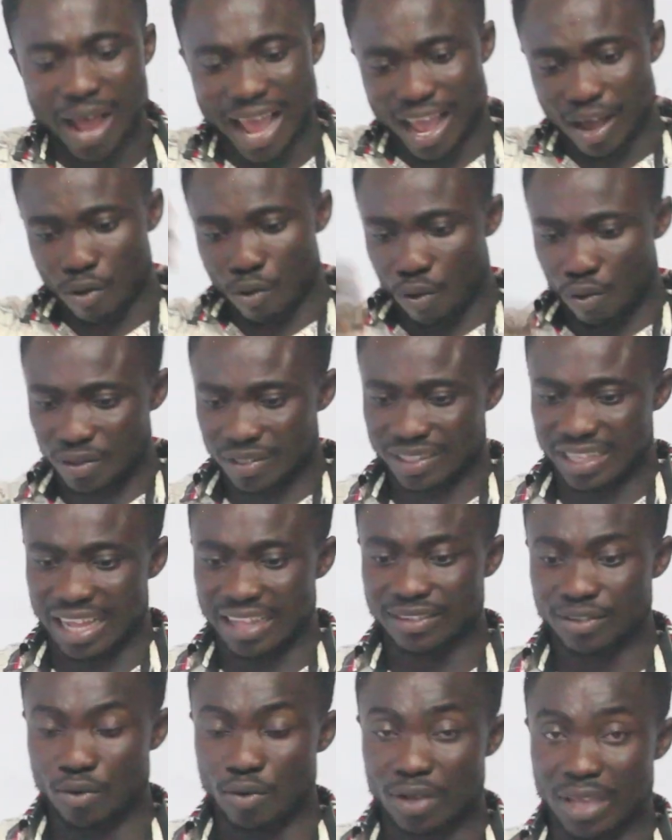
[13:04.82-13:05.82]
by a
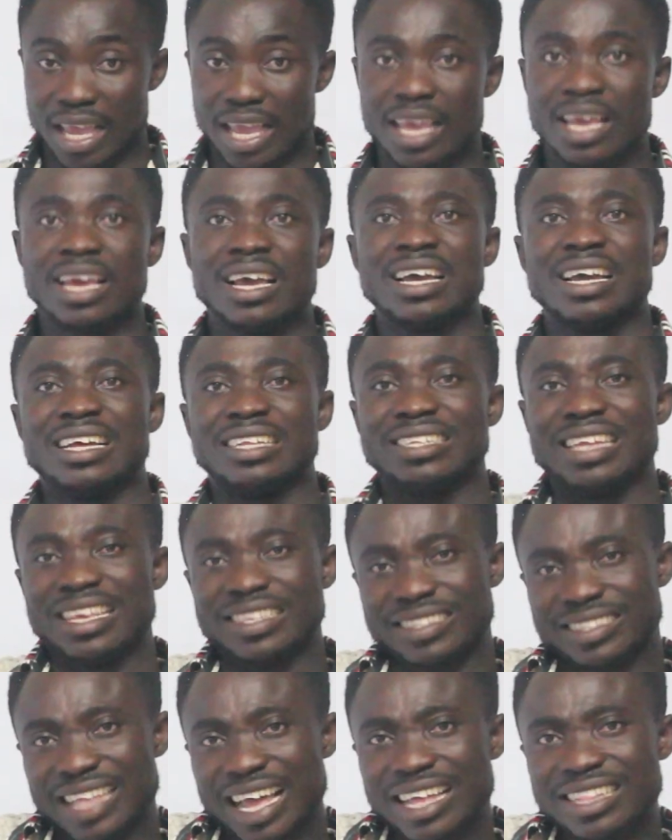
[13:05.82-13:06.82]
constant, okay, the
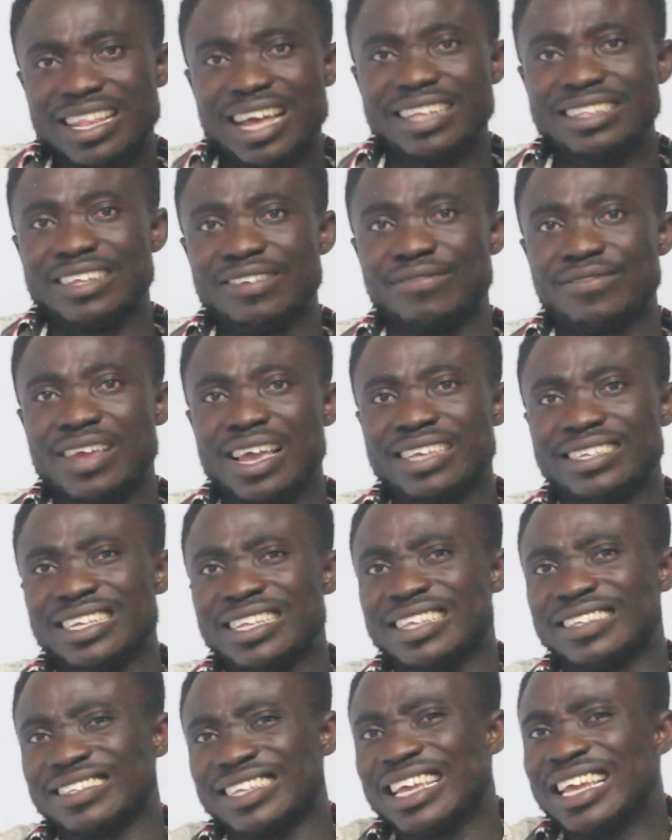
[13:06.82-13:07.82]
standard
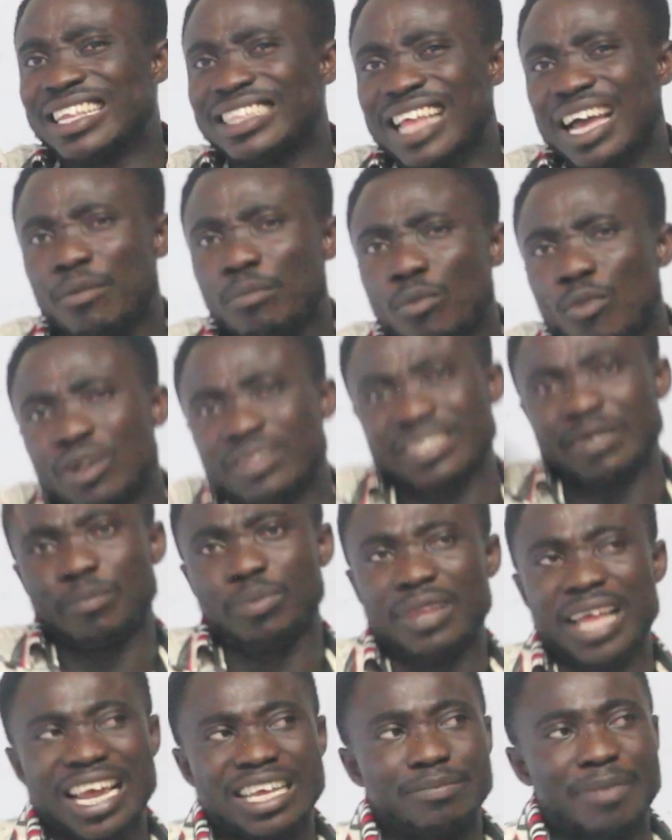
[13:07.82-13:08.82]
deviation is either
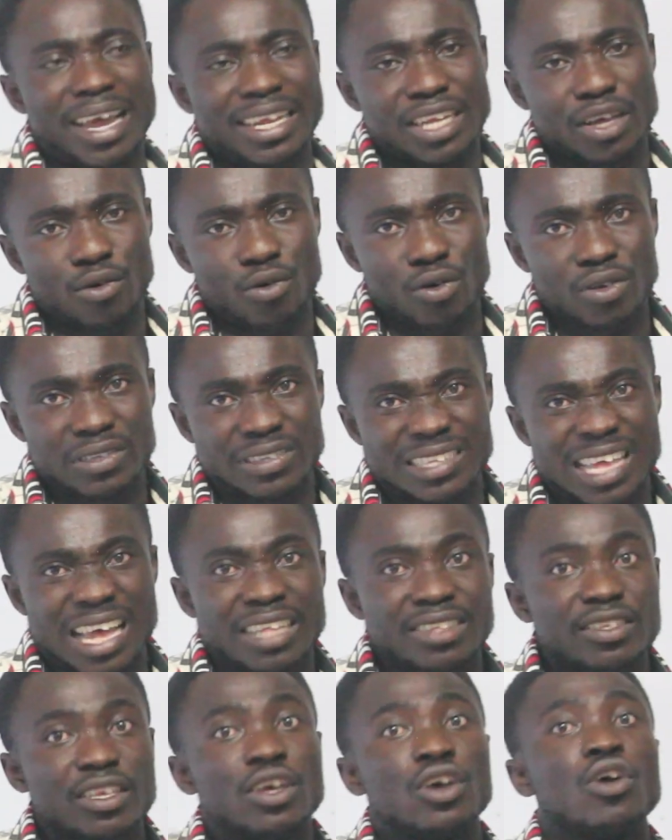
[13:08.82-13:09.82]
multiplied by the
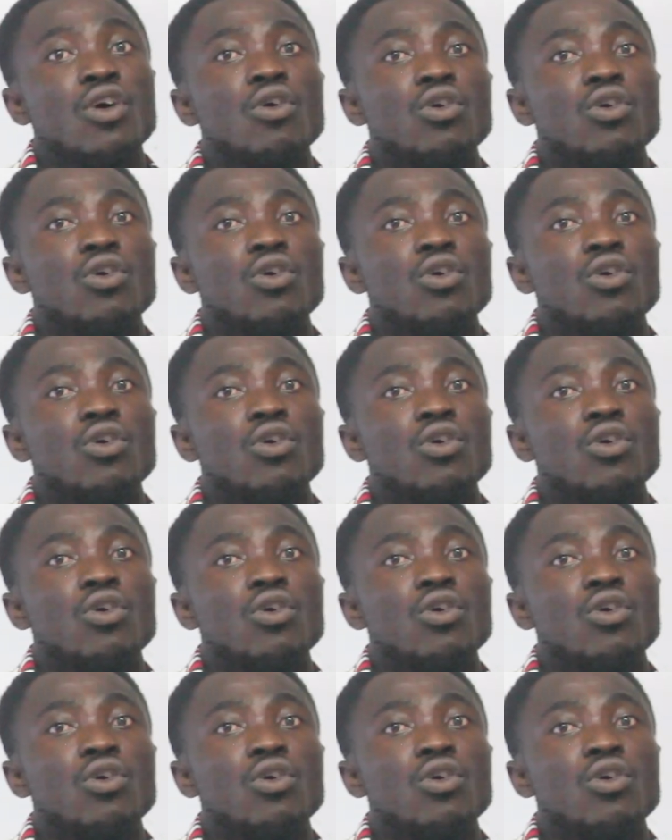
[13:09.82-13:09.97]
constant,